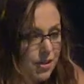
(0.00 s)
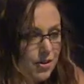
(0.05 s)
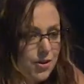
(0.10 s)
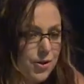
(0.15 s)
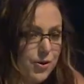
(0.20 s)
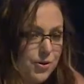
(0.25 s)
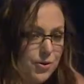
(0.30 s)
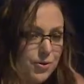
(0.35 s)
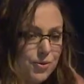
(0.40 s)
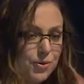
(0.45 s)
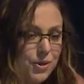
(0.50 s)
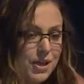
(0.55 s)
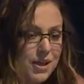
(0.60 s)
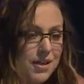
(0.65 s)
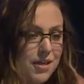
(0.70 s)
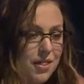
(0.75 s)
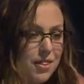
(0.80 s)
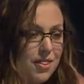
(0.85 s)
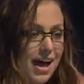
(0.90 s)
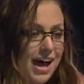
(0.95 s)
know
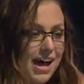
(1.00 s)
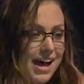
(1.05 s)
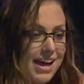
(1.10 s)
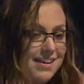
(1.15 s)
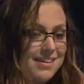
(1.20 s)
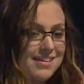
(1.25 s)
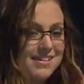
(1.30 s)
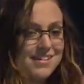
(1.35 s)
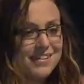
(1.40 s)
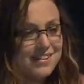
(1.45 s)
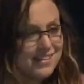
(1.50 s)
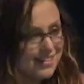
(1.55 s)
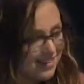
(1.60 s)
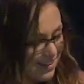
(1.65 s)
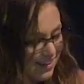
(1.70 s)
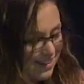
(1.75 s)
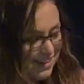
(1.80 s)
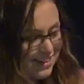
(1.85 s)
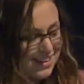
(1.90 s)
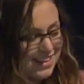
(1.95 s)
that
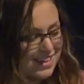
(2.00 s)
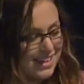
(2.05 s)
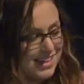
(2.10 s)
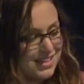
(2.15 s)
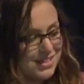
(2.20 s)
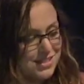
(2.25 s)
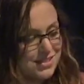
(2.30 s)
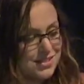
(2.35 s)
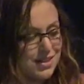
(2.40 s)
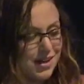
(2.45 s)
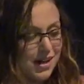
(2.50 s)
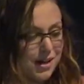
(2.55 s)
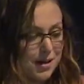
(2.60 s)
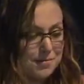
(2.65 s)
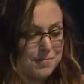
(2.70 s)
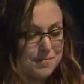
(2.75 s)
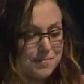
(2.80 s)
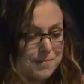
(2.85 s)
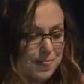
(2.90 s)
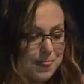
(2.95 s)
it's,
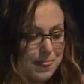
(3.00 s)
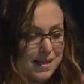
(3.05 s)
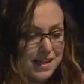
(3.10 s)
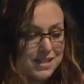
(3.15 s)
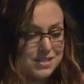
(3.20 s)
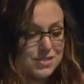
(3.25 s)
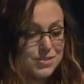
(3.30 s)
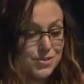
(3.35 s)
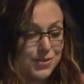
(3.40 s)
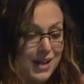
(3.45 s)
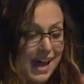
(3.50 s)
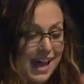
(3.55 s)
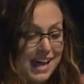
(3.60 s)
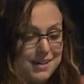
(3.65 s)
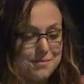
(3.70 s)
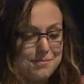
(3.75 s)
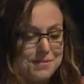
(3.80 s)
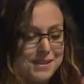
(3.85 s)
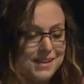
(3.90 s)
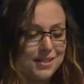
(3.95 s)
um, it's okay
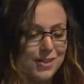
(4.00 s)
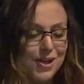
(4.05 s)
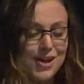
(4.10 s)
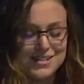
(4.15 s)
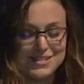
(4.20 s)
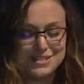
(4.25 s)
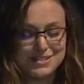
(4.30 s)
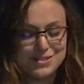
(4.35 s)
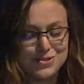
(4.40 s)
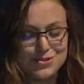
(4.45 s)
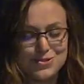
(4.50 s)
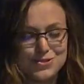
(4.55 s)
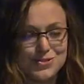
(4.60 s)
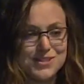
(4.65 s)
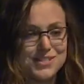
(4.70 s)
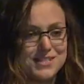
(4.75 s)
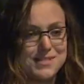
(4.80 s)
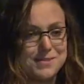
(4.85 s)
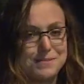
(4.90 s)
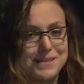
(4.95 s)
to be lost in
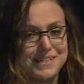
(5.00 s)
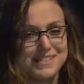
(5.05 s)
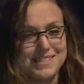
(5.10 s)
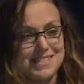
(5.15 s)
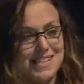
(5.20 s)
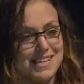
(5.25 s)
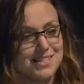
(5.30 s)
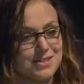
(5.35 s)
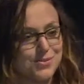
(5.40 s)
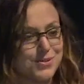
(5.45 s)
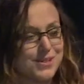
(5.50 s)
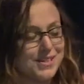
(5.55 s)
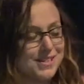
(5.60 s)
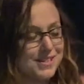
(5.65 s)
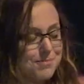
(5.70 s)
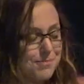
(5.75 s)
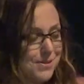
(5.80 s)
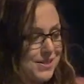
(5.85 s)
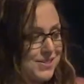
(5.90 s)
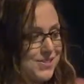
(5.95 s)
stories because that's what
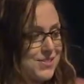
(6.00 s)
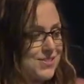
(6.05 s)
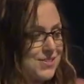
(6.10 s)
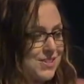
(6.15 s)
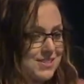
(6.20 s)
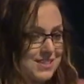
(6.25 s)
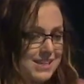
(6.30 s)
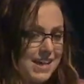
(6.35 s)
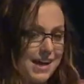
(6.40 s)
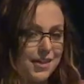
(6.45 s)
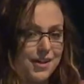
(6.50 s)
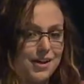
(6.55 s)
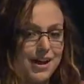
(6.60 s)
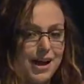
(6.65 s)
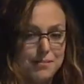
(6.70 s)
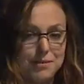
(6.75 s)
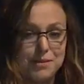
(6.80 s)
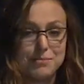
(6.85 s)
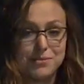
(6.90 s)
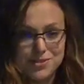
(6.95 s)
brings us all together.
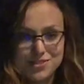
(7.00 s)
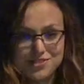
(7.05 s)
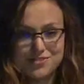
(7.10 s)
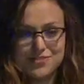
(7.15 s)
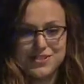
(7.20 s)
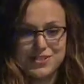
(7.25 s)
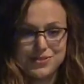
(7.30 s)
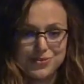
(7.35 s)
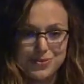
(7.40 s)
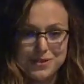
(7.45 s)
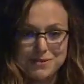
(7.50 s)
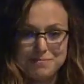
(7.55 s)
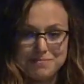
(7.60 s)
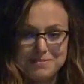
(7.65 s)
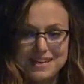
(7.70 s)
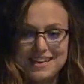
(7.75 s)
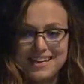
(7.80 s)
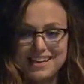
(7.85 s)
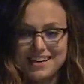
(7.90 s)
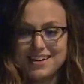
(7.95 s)
I mean, most of us wouldn't
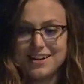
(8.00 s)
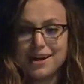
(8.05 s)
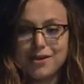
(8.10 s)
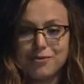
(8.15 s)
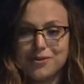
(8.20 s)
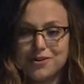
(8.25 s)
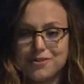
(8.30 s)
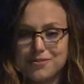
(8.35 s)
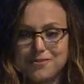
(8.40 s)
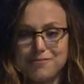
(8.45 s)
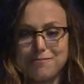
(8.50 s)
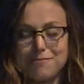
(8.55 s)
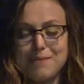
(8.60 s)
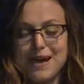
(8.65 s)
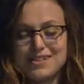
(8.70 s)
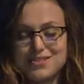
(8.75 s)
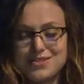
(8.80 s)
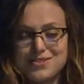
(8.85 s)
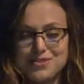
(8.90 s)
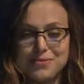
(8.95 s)
be here, and I wouldn't have
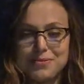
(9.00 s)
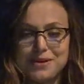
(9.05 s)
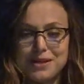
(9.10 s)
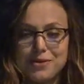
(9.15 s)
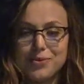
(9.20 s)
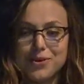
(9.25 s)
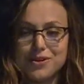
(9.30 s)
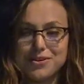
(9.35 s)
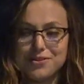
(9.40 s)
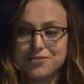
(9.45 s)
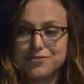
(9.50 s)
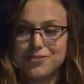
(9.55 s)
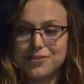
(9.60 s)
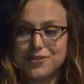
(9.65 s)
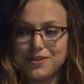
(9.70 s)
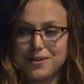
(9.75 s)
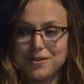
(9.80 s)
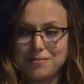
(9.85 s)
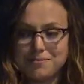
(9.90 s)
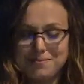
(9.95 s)
met so many
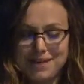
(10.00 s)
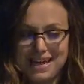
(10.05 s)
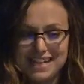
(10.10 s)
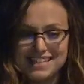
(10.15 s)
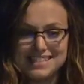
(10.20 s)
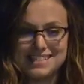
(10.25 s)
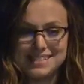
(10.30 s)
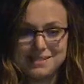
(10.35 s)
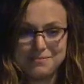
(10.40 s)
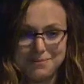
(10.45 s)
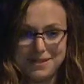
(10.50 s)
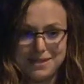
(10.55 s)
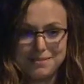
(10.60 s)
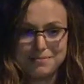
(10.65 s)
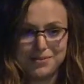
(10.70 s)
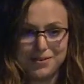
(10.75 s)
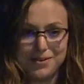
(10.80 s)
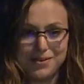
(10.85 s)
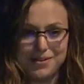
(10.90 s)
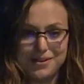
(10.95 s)
wonderful, amazing
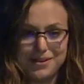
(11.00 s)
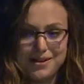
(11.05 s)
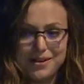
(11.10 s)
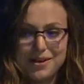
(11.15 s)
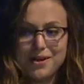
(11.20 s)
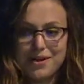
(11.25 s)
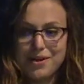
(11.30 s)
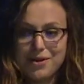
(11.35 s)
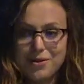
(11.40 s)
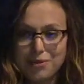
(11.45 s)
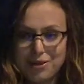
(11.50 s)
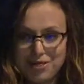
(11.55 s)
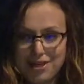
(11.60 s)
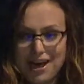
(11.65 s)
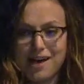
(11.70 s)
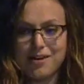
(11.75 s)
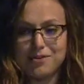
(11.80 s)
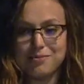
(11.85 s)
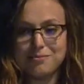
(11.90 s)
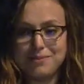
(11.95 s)
people
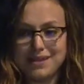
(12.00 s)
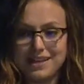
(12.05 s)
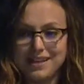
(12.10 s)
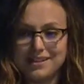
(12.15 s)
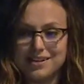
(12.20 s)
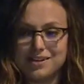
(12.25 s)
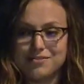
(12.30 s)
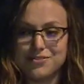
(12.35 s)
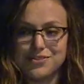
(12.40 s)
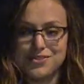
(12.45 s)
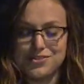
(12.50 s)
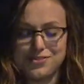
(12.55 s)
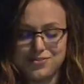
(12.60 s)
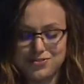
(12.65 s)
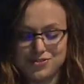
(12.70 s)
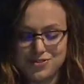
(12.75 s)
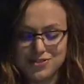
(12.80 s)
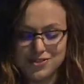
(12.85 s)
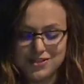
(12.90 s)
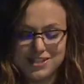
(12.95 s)
without being lovers of
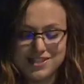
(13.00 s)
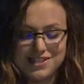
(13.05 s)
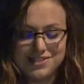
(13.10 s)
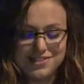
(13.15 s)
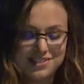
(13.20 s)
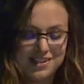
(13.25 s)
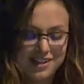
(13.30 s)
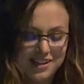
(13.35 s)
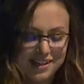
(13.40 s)
stories.